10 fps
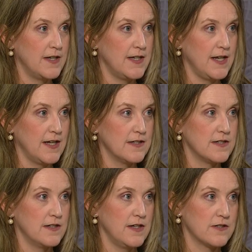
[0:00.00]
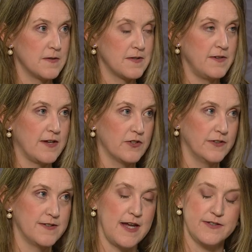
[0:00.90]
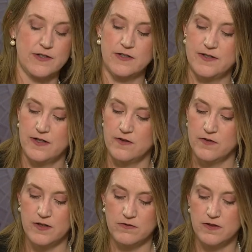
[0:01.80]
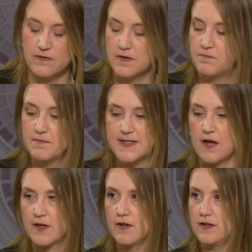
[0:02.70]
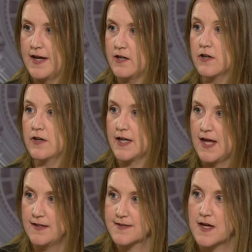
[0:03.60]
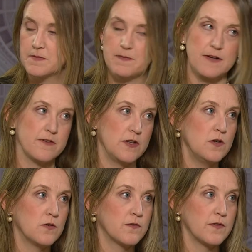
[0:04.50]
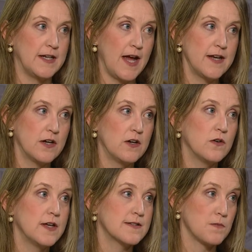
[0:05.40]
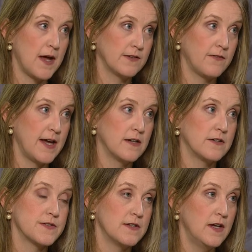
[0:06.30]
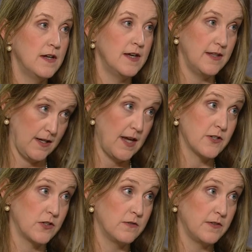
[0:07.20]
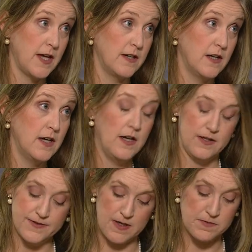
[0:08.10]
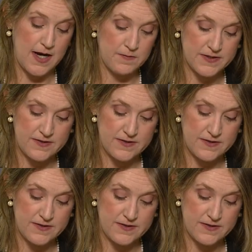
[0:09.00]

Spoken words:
funding and in terms of natural disasters. You know, you're from South Carolina. Hurricanes come to mind for you. In Idaho, it's wildfires and the occasional flood, sometimes